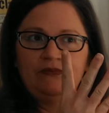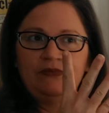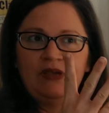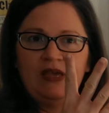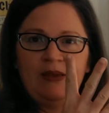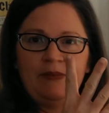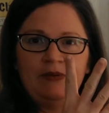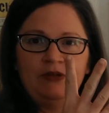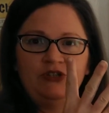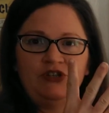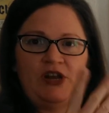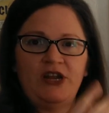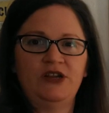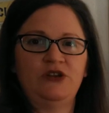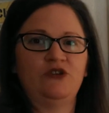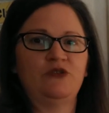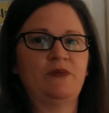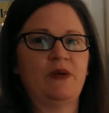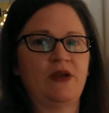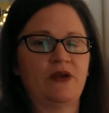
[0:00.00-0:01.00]
Okay, I'm going to try to do
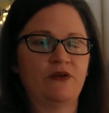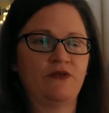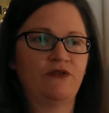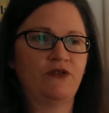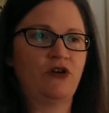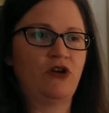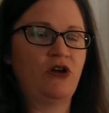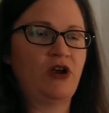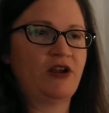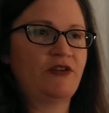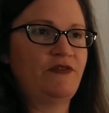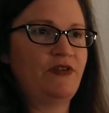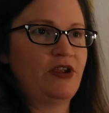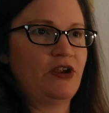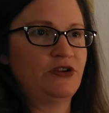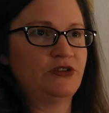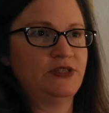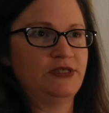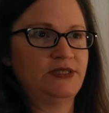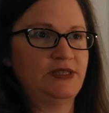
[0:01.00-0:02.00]
it with my correct
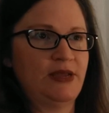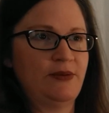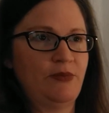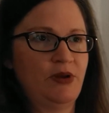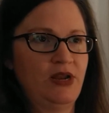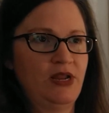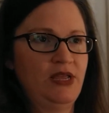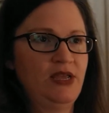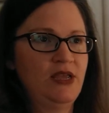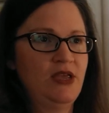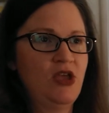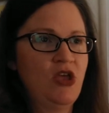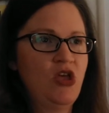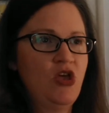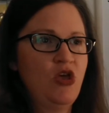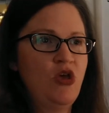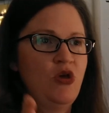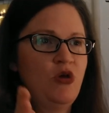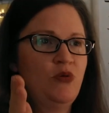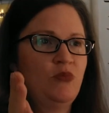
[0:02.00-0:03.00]
fingers this time. Ready?
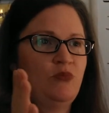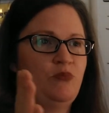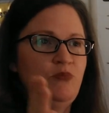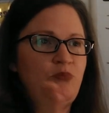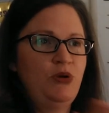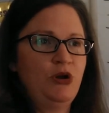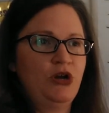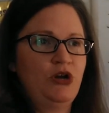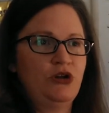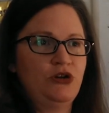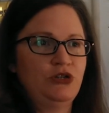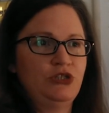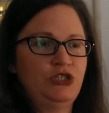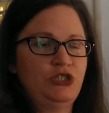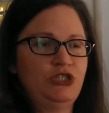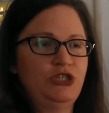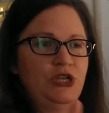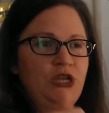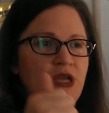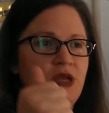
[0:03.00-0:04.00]

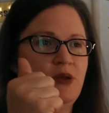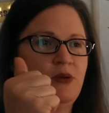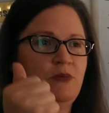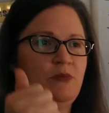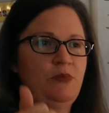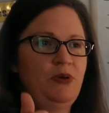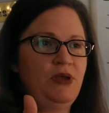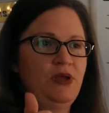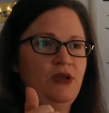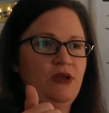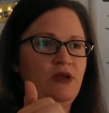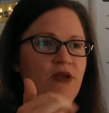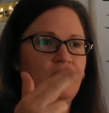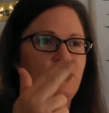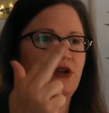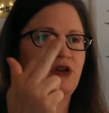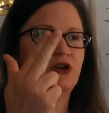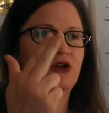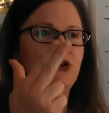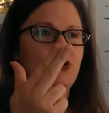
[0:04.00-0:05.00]
Perch.
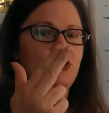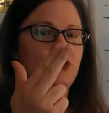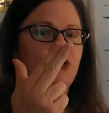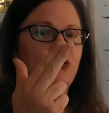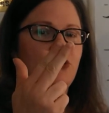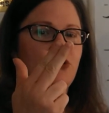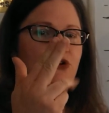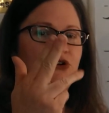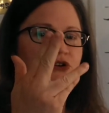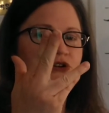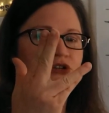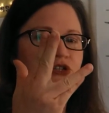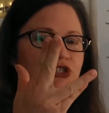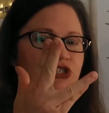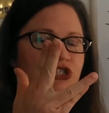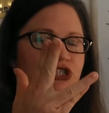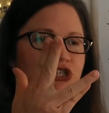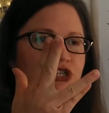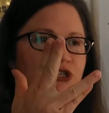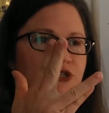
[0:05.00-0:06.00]

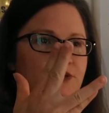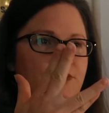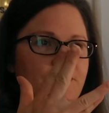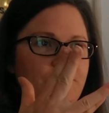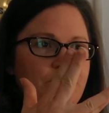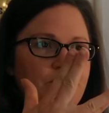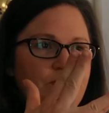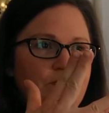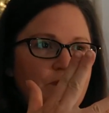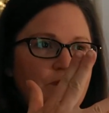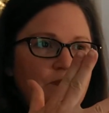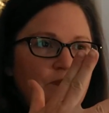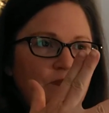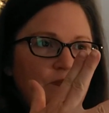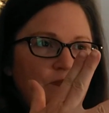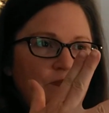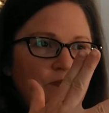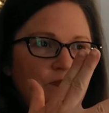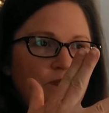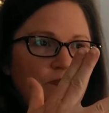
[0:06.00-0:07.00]
Perch.
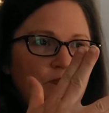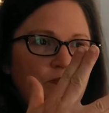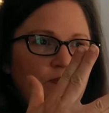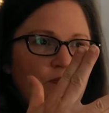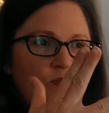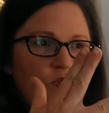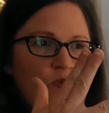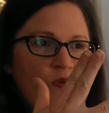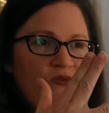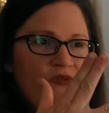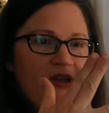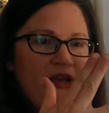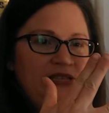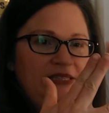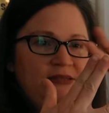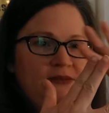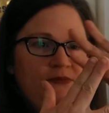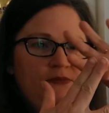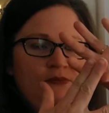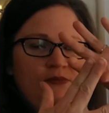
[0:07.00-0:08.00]
So we've
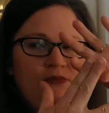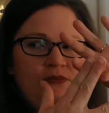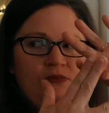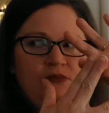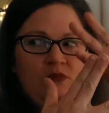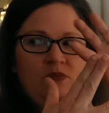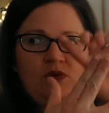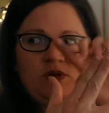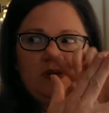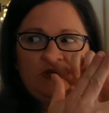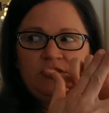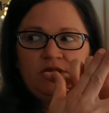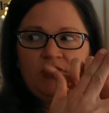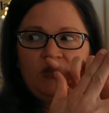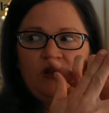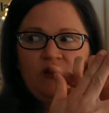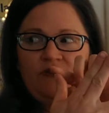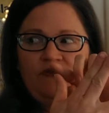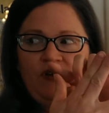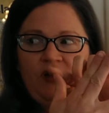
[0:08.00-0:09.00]
got some
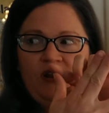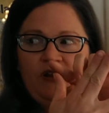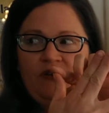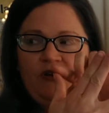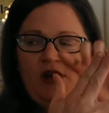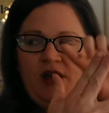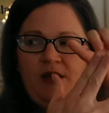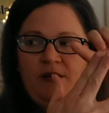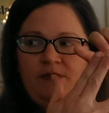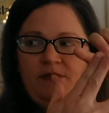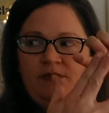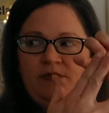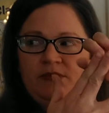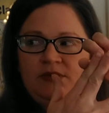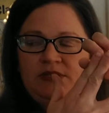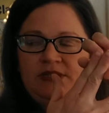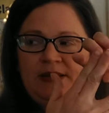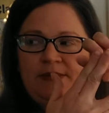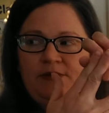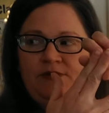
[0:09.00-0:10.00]
single phonogram,
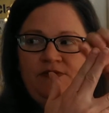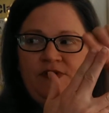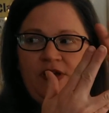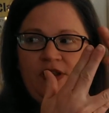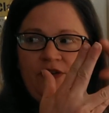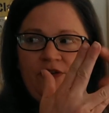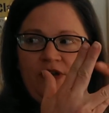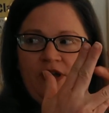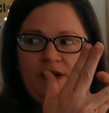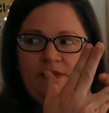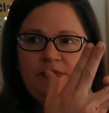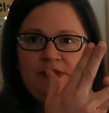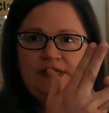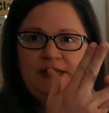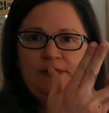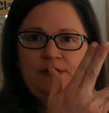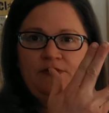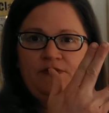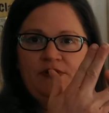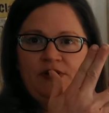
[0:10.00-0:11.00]
double phonogram,
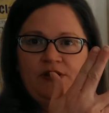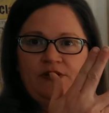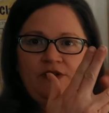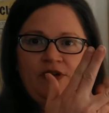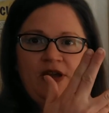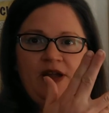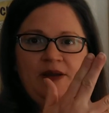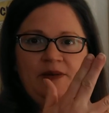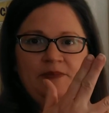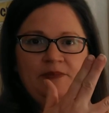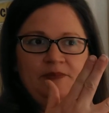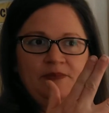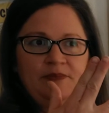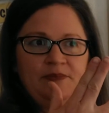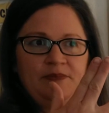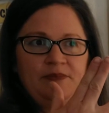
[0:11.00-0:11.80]
double phonogram.